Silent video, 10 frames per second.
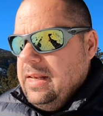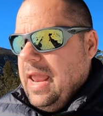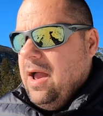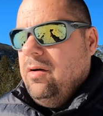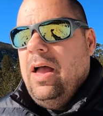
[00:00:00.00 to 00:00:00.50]

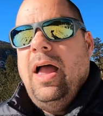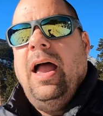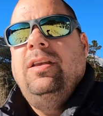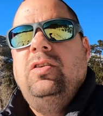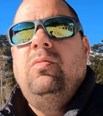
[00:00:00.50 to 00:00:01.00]
Now
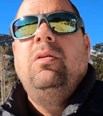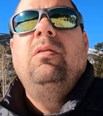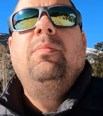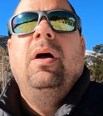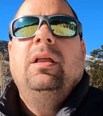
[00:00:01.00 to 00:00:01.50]
I do want to
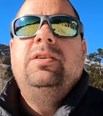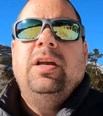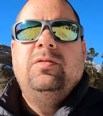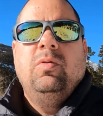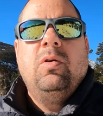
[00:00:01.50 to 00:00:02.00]

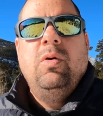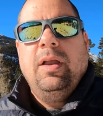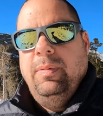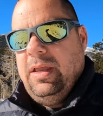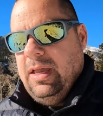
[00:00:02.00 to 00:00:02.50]
apologize real
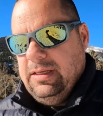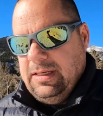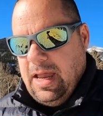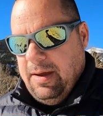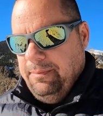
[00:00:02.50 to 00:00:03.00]
quick
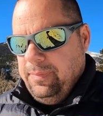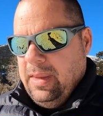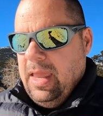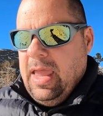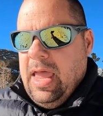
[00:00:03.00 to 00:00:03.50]
because
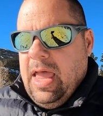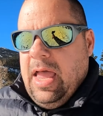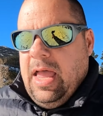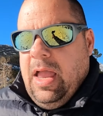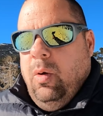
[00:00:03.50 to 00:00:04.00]

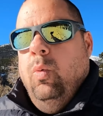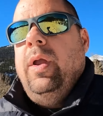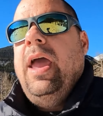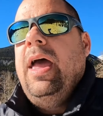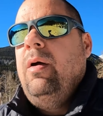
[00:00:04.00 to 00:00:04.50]

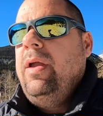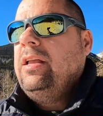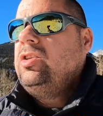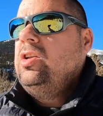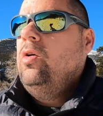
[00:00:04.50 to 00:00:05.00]
we
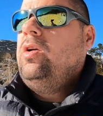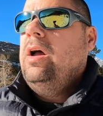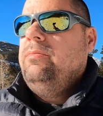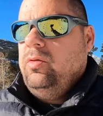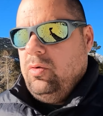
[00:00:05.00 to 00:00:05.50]
had snow
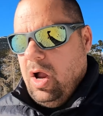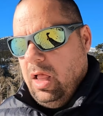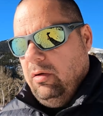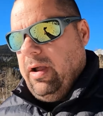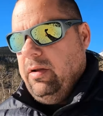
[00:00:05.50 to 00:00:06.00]
come through
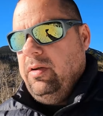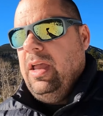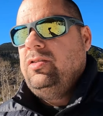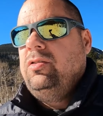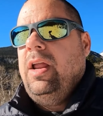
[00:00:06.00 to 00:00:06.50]
Colorado
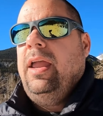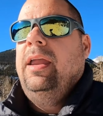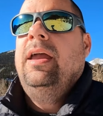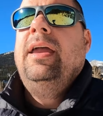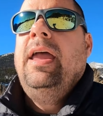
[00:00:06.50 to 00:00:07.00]

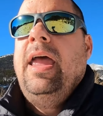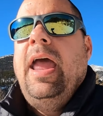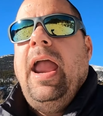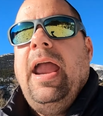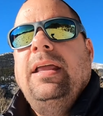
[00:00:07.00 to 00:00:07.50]
yesterday,
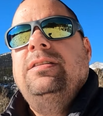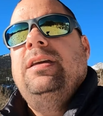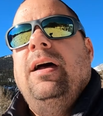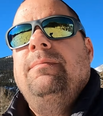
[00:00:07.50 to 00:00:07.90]
and